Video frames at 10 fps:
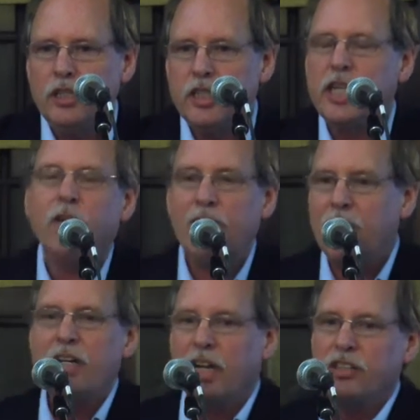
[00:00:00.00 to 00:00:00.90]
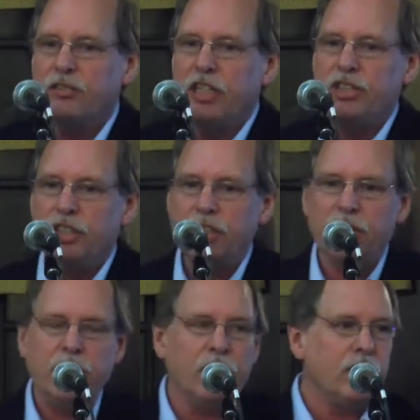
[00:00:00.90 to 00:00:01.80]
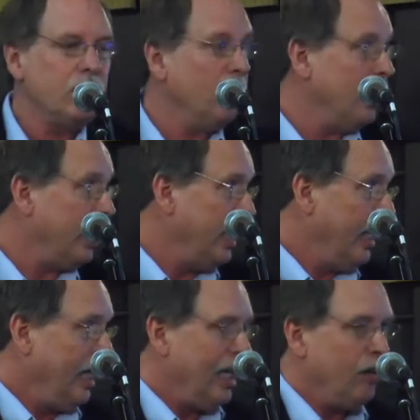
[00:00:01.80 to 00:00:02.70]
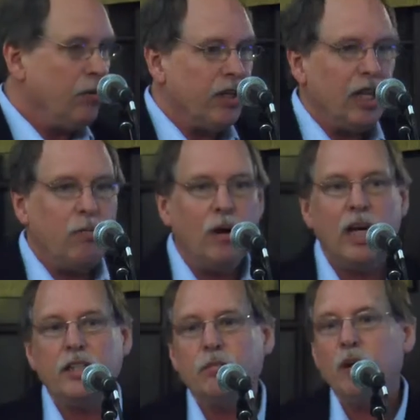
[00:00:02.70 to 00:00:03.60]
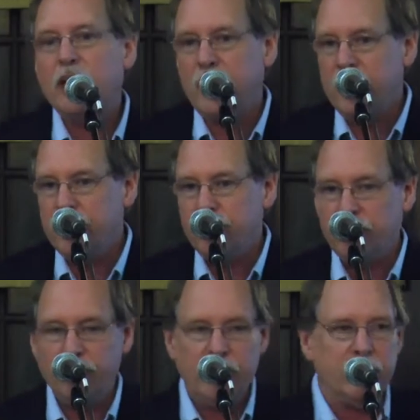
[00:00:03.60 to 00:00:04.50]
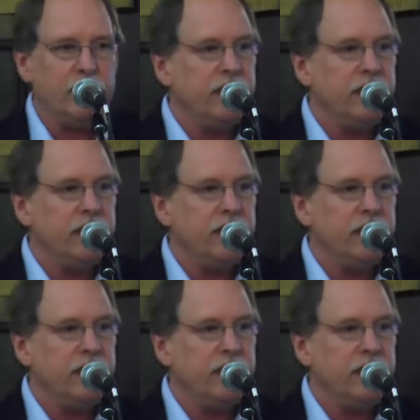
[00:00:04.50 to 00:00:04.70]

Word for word: to carry out conservation in their territory and where they want recognition of this.